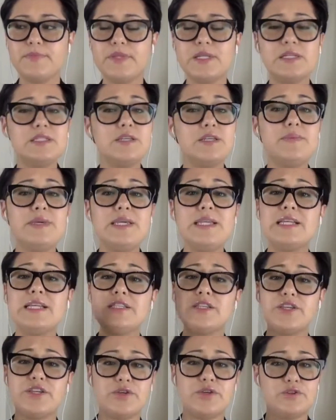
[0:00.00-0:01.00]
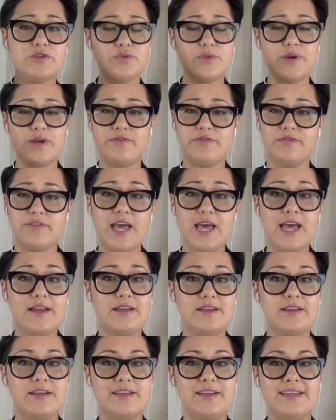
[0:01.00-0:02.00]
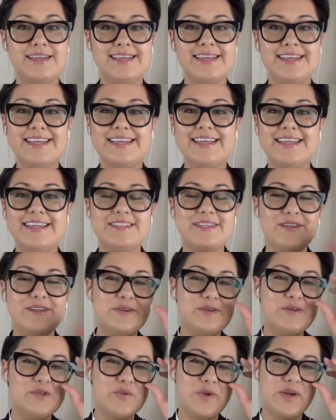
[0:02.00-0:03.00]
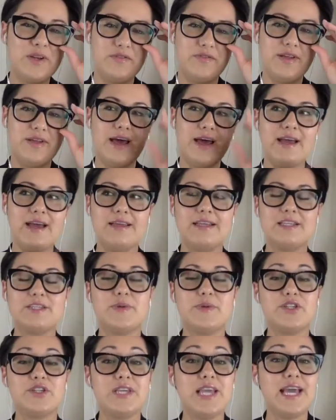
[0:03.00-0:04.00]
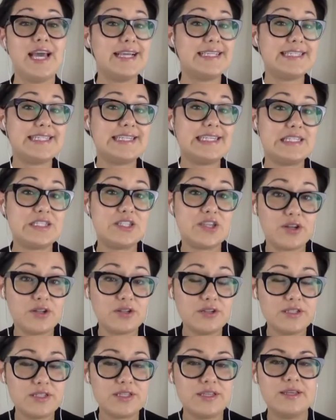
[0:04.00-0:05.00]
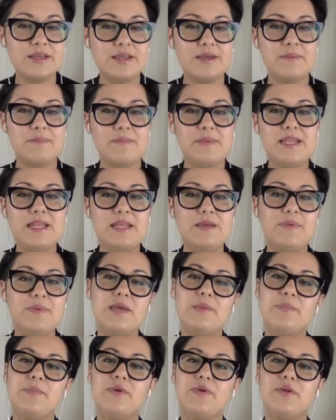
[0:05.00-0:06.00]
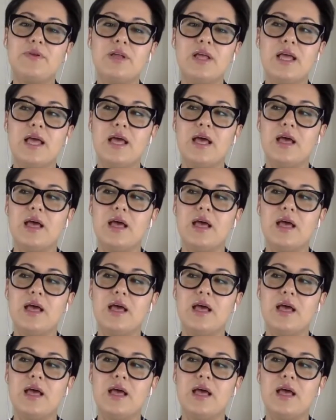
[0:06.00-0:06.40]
To me, that's a huge red flag. It's a huge red flag, especially as an adult meeting people.